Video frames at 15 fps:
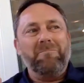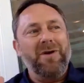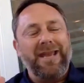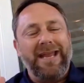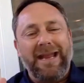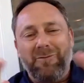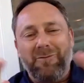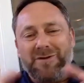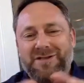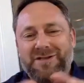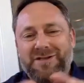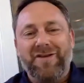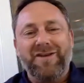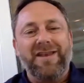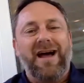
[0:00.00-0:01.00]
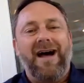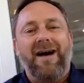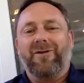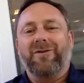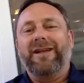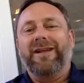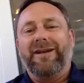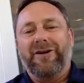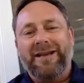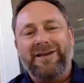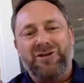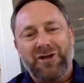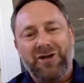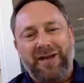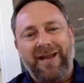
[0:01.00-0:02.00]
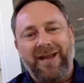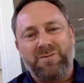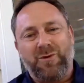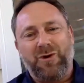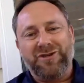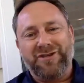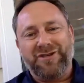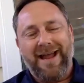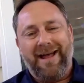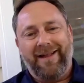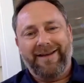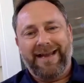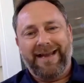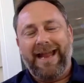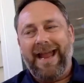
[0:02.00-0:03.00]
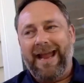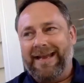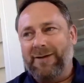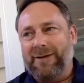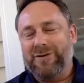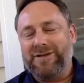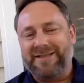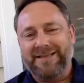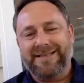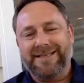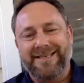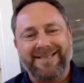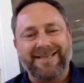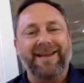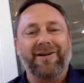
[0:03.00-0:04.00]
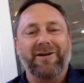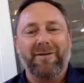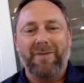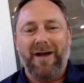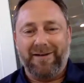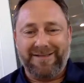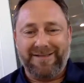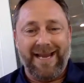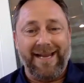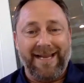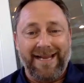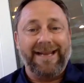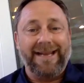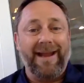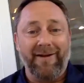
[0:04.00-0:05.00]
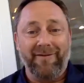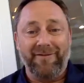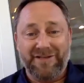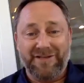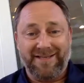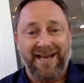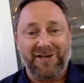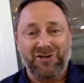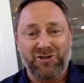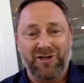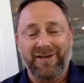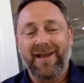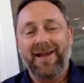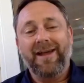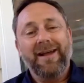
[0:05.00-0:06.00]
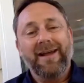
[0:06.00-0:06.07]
but he was a phenomenal leader. He took his personality and he was sincere about taking care of his section